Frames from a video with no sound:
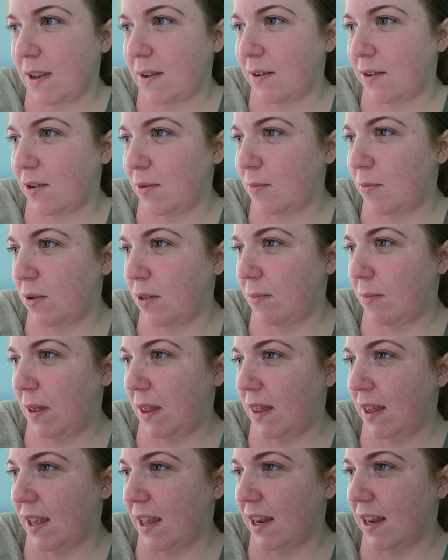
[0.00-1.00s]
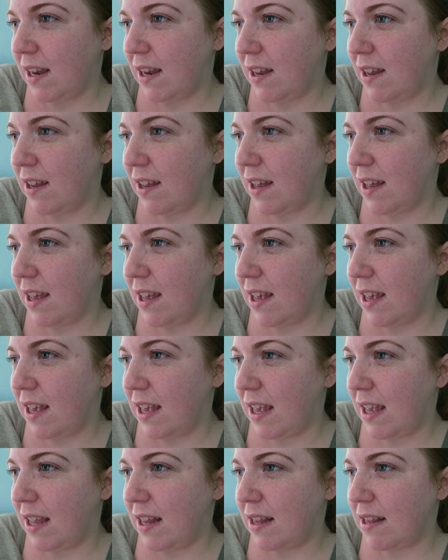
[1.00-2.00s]
he'll come with me then,
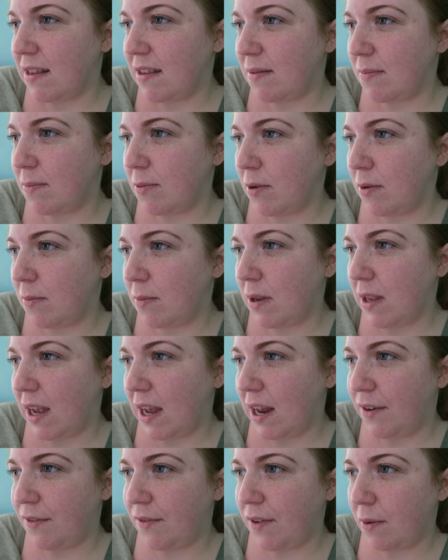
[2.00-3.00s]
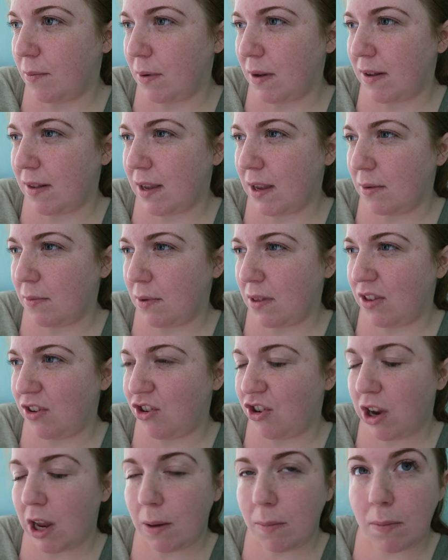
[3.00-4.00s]
and probably Alfie will stay
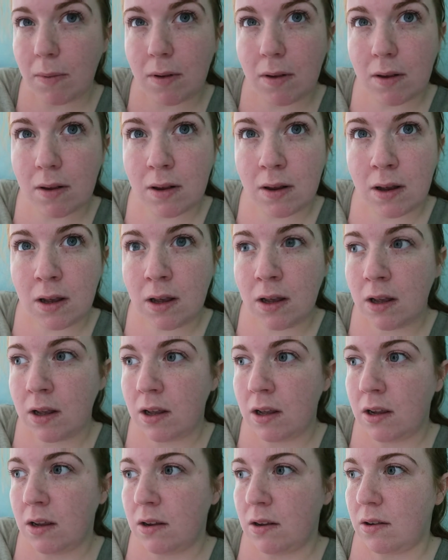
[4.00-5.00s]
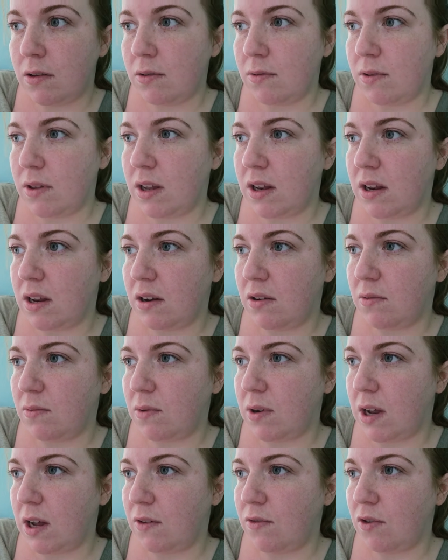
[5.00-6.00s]
with James, so then I
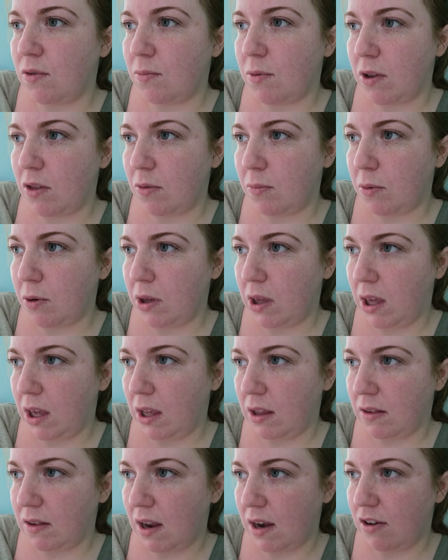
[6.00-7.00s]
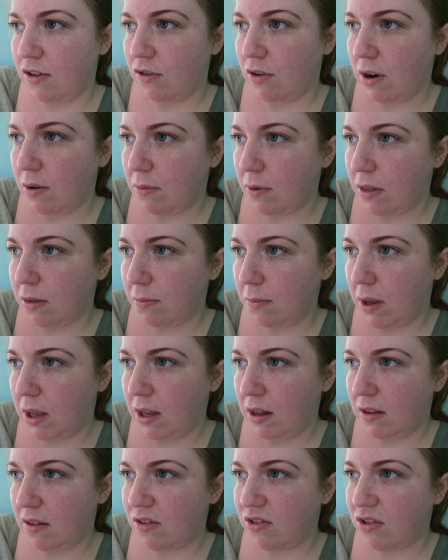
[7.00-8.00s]
don't have to bring the buggy etc. with
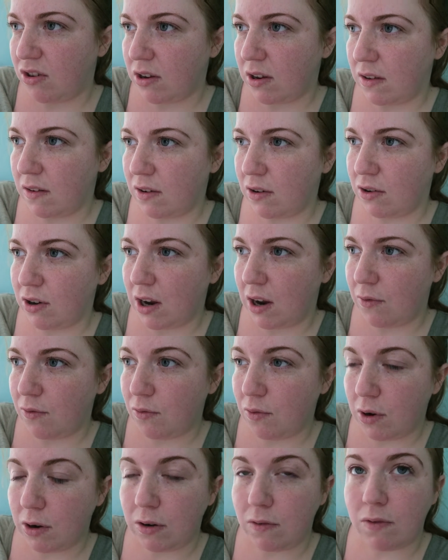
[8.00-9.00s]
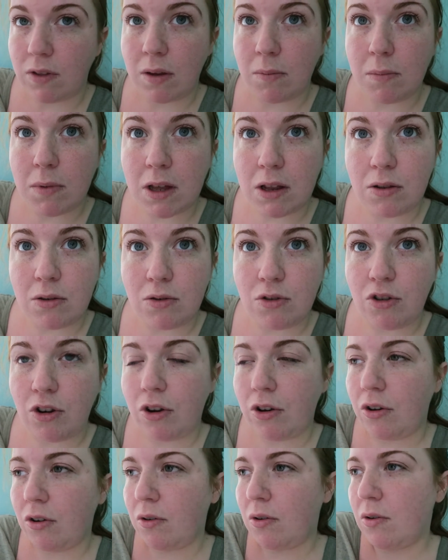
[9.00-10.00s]
me, and it's a lot easier to have one of them than the
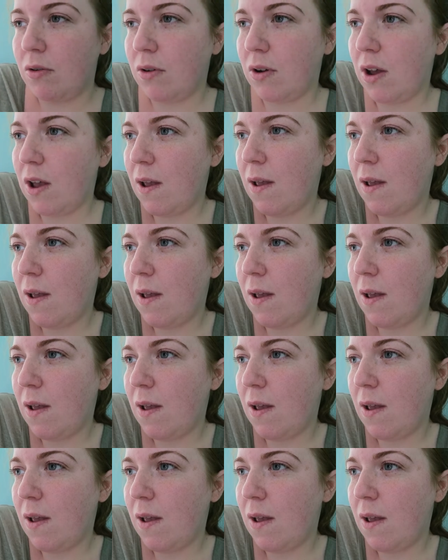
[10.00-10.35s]
two.